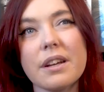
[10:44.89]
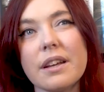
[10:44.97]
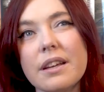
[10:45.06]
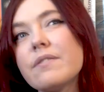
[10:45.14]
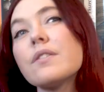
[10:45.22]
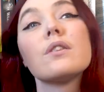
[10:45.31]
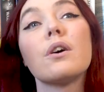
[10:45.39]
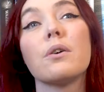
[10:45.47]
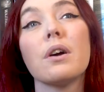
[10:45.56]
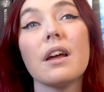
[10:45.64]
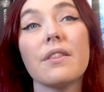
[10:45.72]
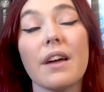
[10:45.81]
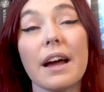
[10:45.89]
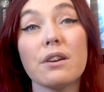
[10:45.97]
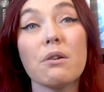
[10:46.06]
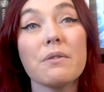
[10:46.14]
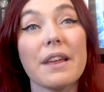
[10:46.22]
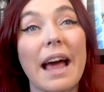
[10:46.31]
Even though I
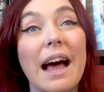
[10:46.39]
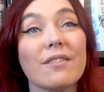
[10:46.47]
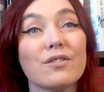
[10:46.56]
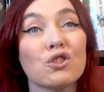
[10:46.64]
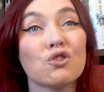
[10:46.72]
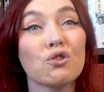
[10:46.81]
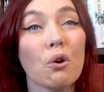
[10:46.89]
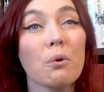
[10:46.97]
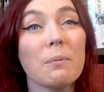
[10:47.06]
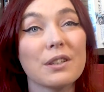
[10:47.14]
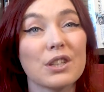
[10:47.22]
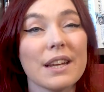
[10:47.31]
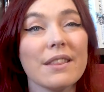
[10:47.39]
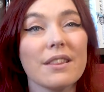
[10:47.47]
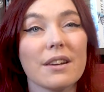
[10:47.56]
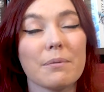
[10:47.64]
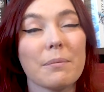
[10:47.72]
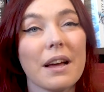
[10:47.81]
know they have so much in
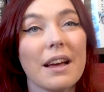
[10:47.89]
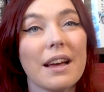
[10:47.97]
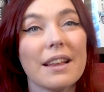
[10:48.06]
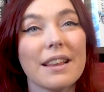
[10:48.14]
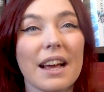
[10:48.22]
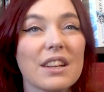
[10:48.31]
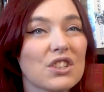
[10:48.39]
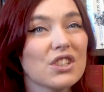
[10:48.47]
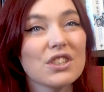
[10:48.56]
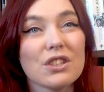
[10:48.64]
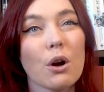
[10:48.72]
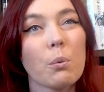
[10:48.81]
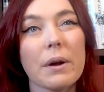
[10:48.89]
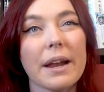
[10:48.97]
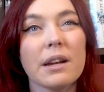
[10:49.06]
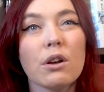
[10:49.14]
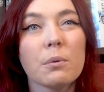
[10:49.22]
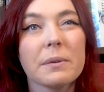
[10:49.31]
them, it's just not what I
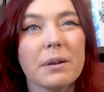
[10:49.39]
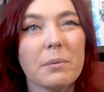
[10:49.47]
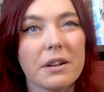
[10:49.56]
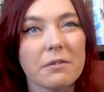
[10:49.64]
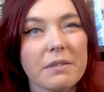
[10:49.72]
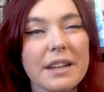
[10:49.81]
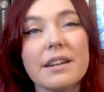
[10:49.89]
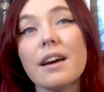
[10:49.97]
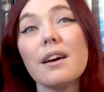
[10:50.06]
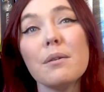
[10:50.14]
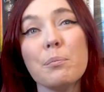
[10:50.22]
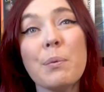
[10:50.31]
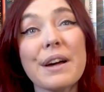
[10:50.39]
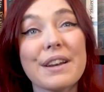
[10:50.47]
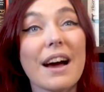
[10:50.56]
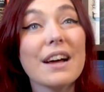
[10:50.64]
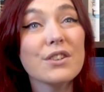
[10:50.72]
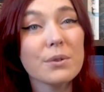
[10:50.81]
normally want to read. But
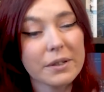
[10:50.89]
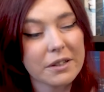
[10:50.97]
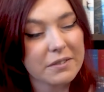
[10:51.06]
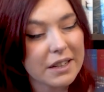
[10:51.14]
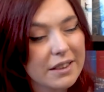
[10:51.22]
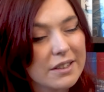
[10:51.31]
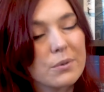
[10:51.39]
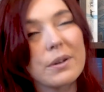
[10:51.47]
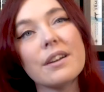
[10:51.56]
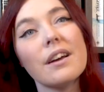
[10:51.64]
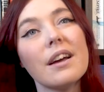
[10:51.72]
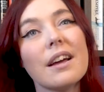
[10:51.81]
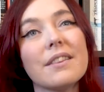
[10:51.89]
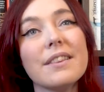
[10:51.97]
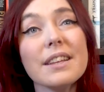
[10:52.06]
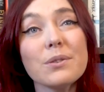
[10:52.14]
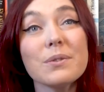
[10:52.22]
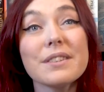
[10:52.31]
I do want to read this one.
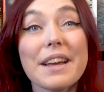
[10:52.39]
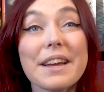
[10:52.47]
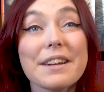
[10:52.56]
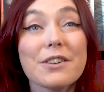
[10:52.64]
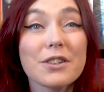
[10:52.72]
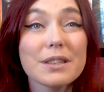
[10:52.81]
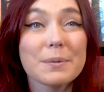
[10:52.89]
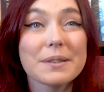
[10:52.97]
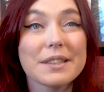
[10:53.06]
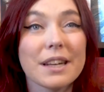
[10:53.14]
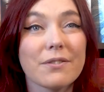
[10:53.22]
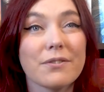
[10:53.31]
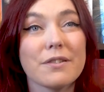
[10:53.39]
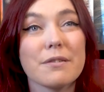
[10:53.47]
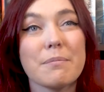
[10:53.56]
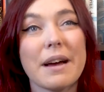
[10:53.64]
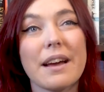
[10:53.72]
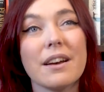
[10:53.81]
This was a Christmas gift from
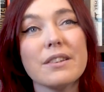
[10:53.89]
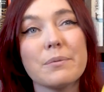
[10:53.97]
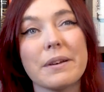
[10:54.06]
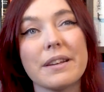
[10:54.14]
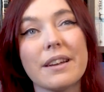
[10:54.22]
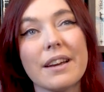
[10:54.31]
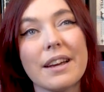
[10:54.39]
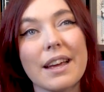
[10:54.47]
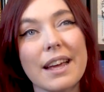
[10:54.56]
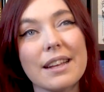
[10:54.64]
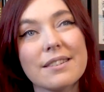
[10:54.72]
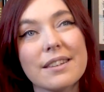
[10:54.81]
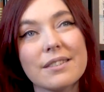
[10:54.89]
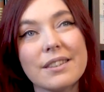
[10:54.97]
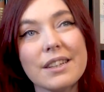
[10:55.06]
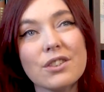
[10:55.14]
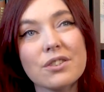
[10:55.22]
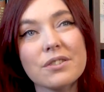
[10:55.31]
my husband. It's
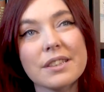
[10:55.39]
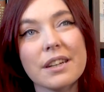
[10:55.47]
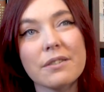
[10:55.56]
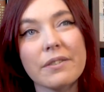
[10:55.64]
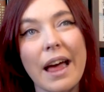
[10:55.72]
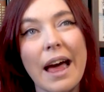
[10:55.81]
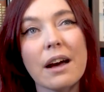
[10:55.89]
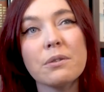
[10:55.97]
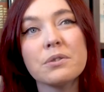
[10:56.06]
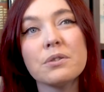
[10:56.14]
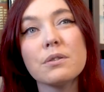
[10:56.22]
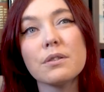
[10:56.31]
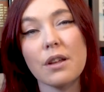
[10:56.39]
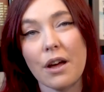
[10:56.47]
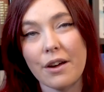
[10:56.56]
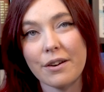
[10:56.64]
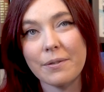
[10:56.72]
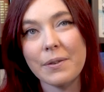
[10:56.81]
Teach Yourself How to
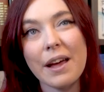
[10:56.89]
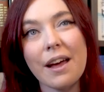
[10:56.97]
Learn.